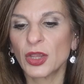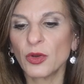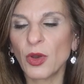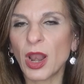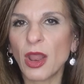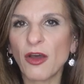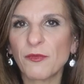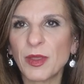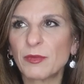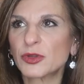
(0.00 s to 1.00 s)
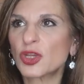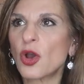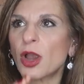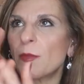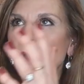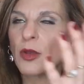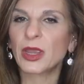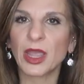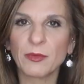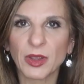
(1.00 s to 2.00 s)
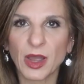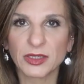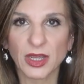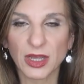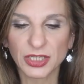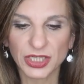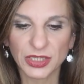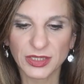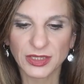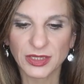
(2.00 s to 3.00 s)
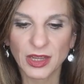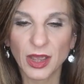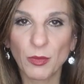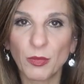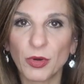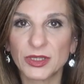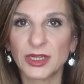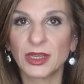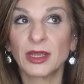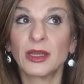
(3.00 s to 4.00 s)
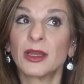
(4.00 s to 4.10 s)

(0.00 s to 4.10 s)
You know, a lot of people talk about Kim Kardashian's body.